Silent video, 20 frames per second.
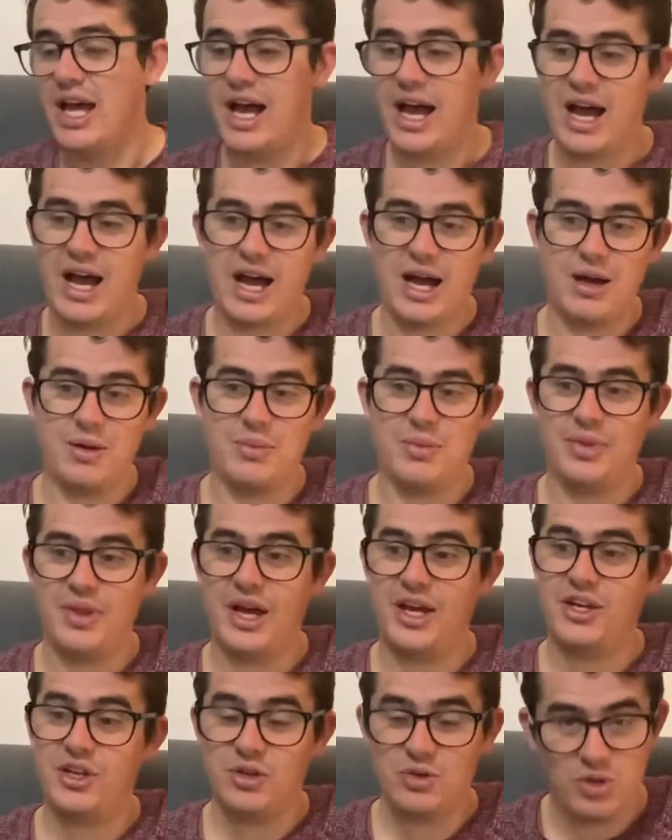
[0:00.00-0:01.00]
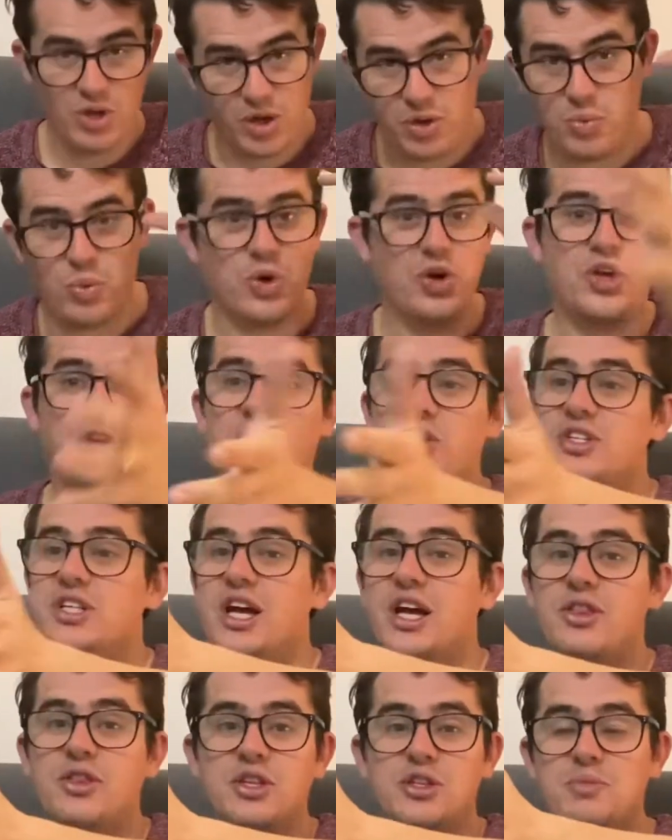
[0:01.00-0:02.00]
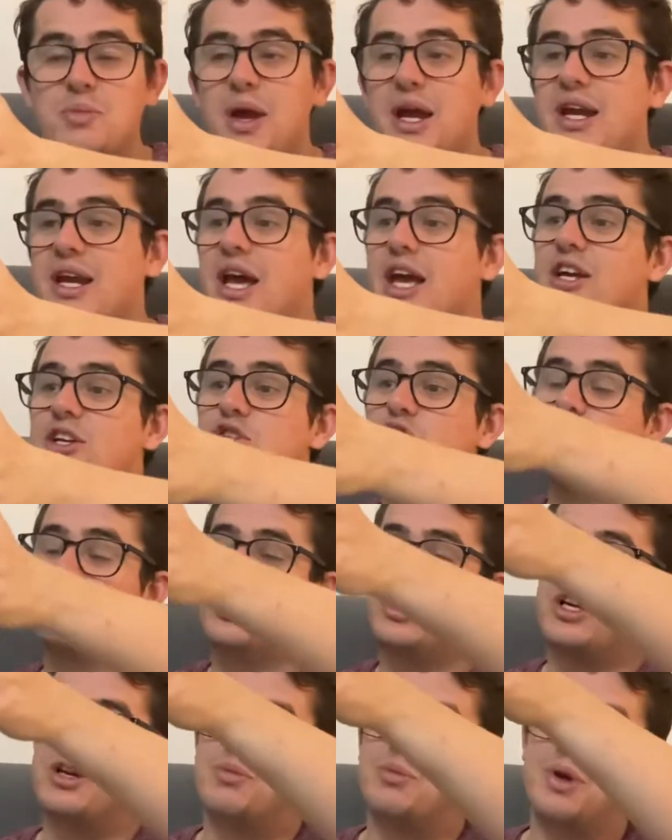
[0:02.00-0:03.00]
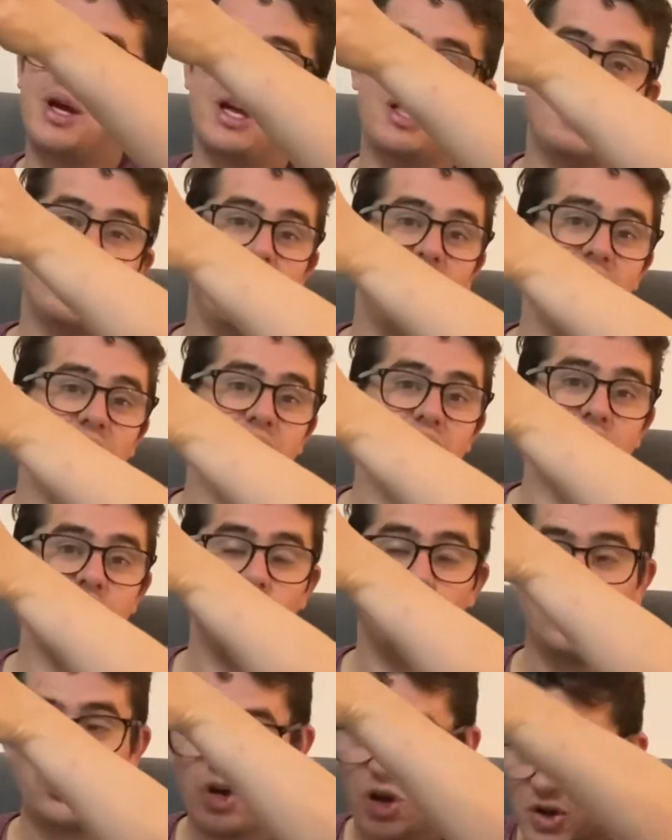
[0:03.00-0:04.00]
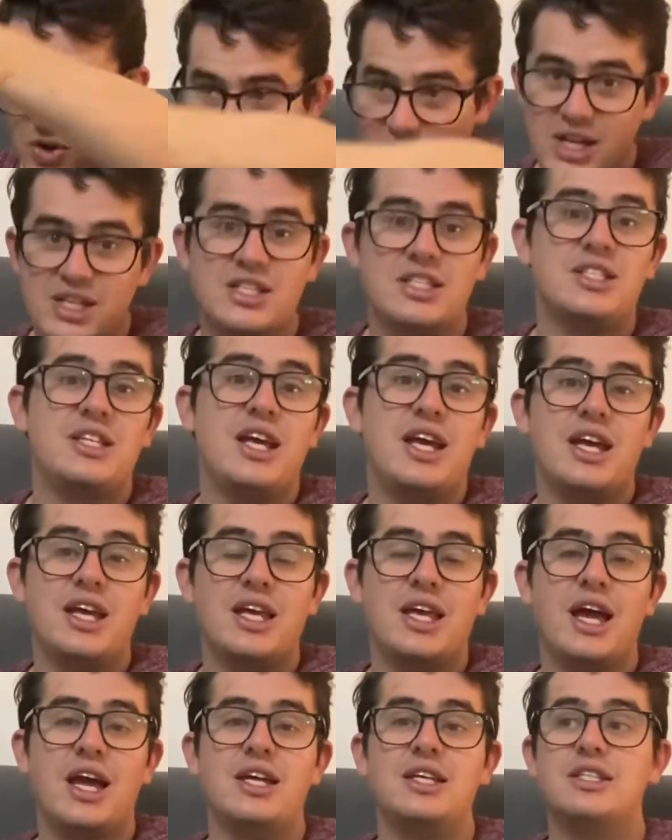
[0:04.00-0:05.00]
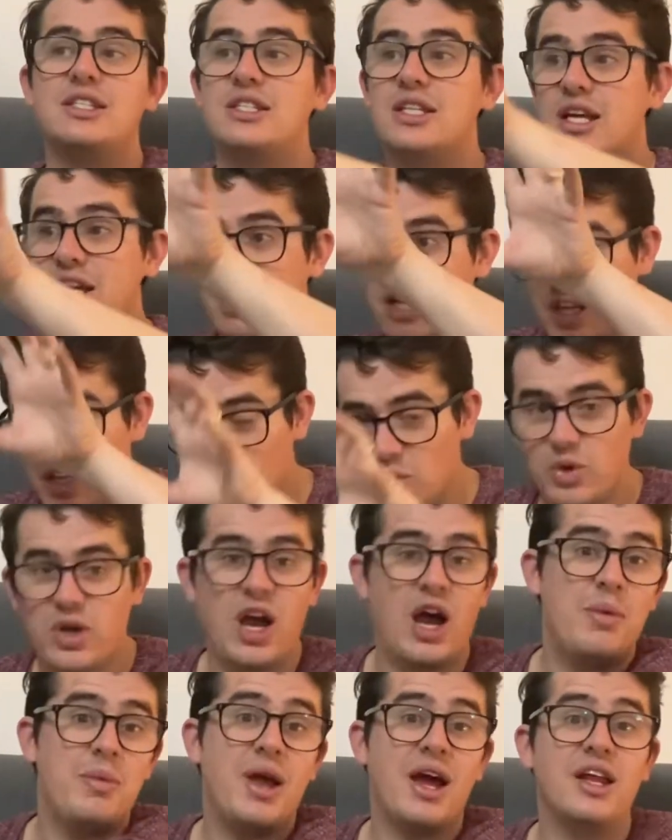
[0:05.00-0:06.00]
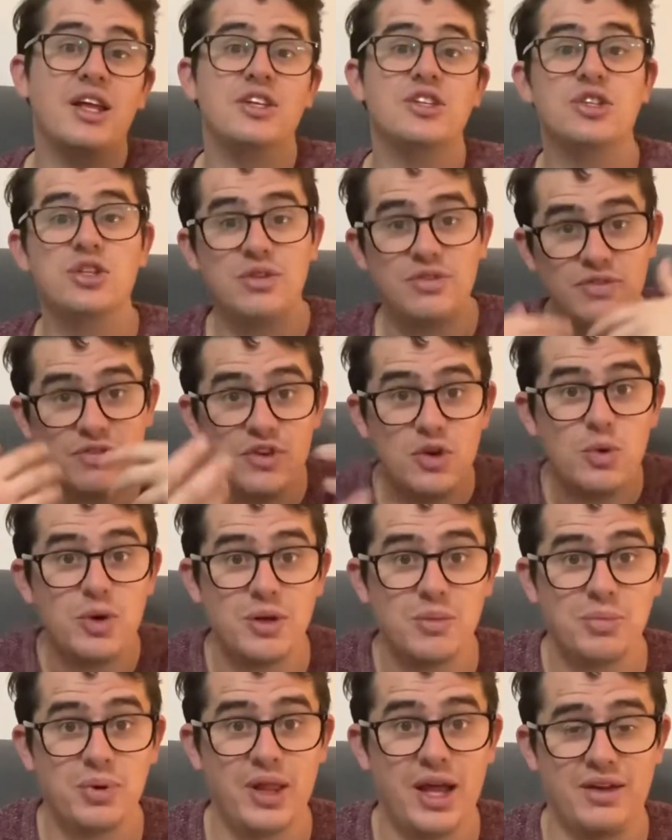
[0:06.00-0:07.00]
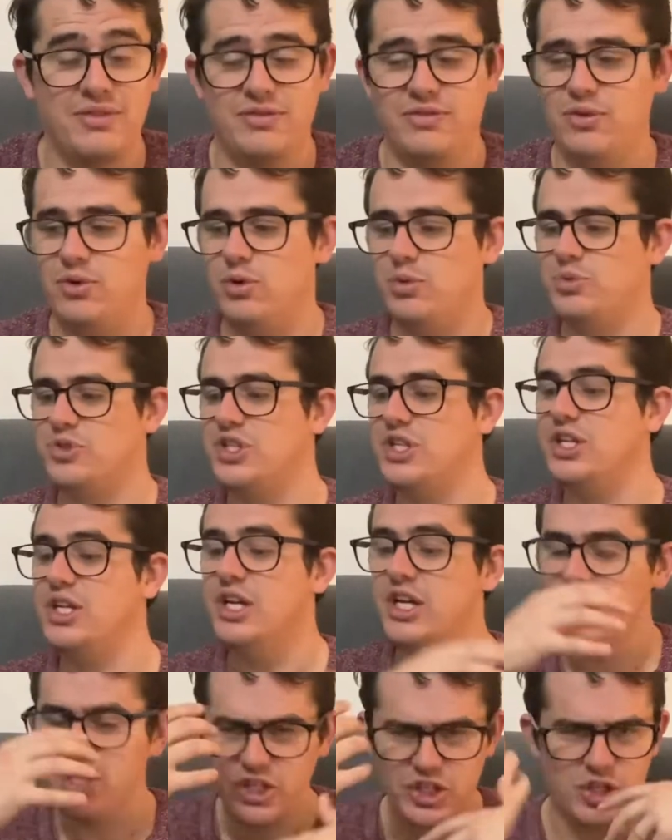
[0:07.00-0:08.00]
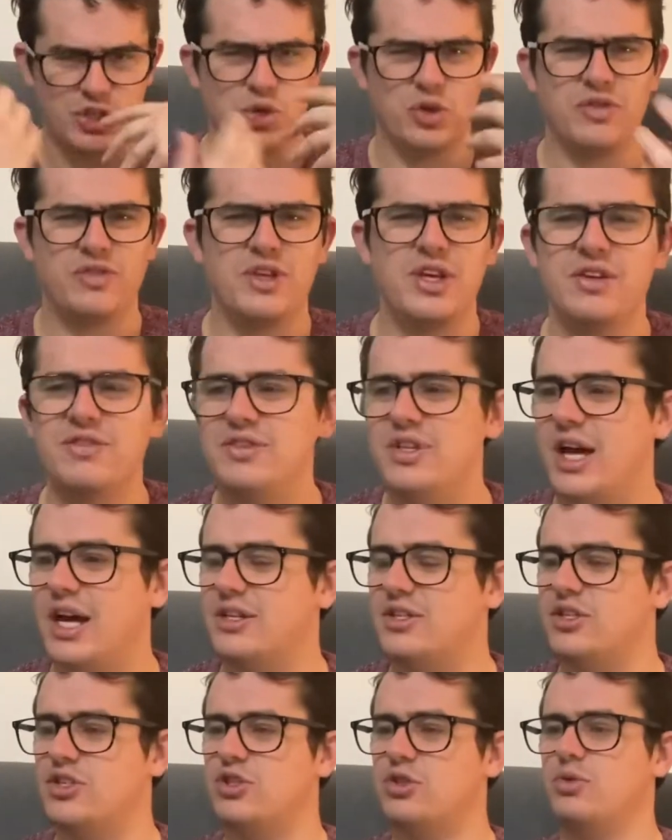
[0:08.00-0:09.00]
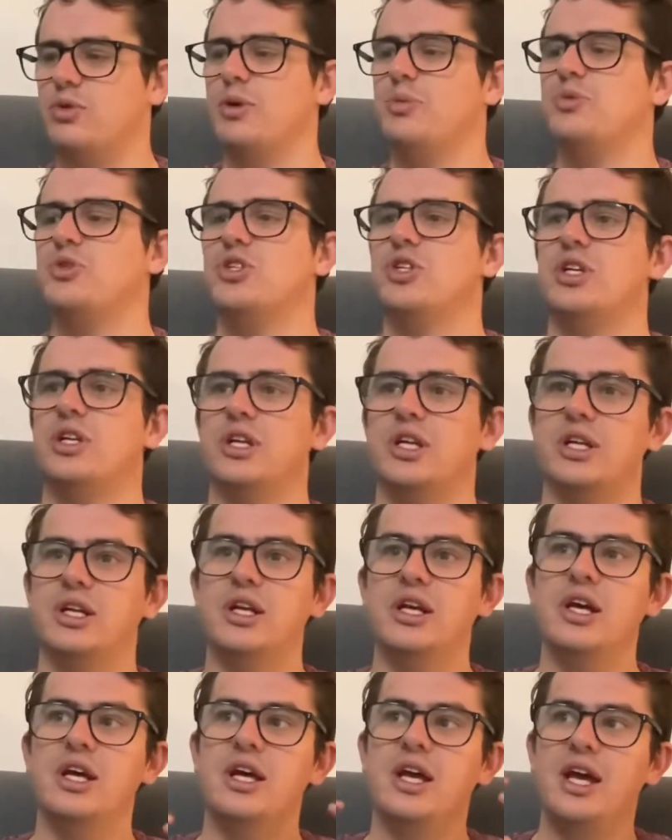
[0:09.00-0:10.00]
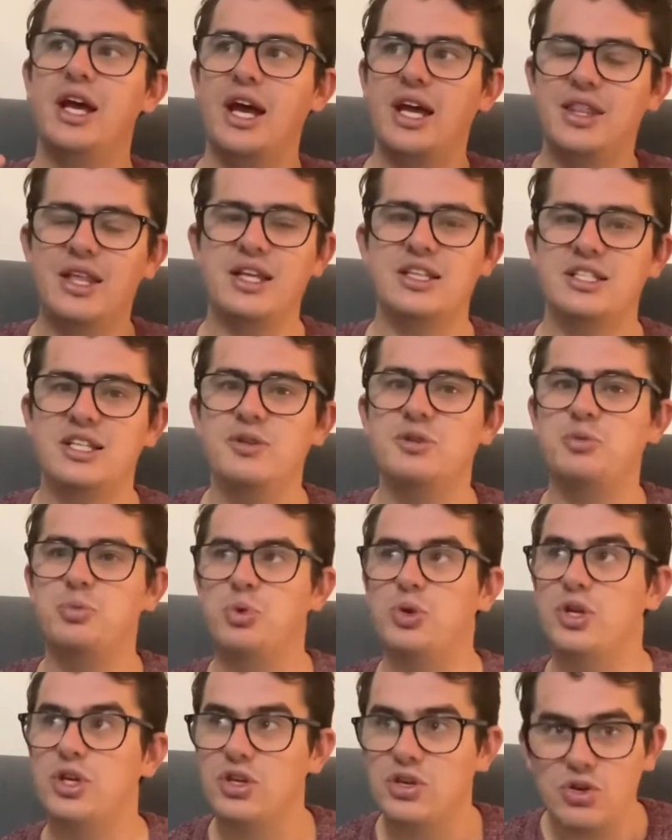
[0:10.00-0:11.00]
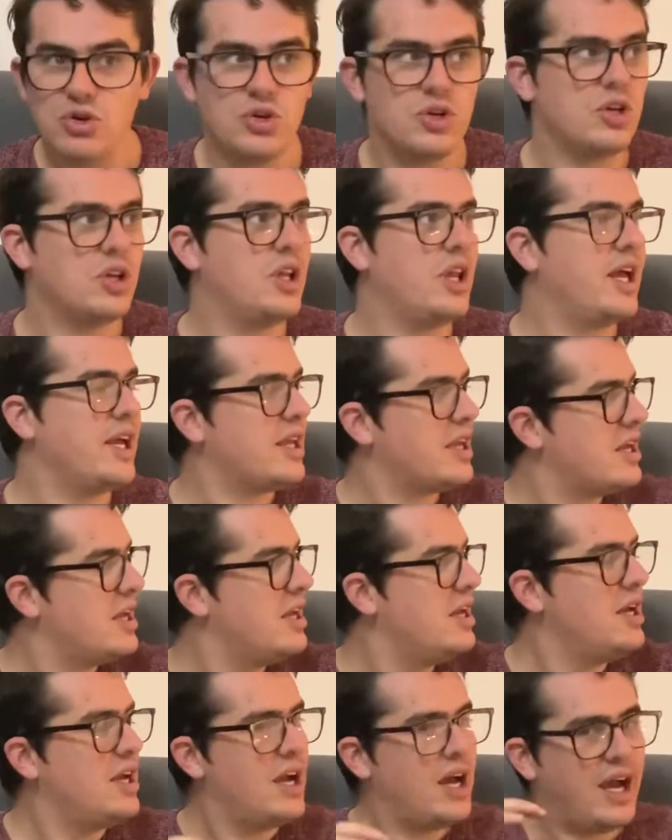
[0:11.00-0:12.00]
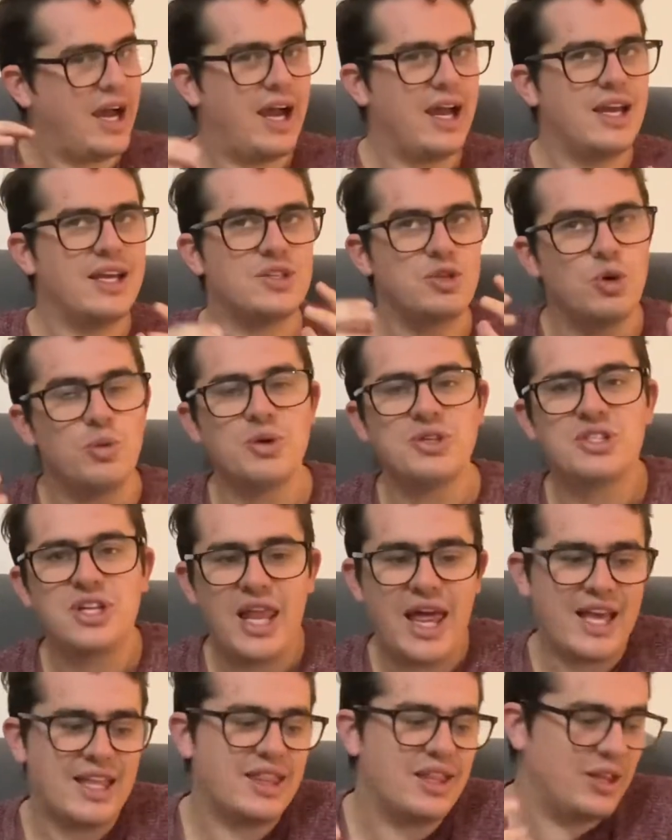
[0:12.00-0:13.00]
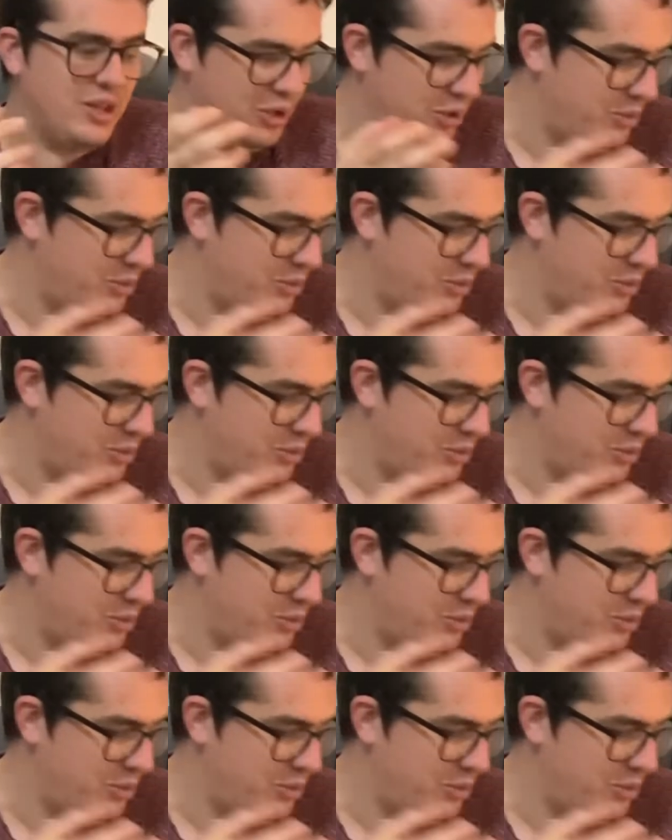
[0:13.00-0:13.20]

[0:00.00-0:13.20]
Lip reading: that you want to go down this main atrium, and then if you go down a staircase, you'll come out into the viewing platform. She sort of gives that description, and that seems pretty good. Like, it's almost like the little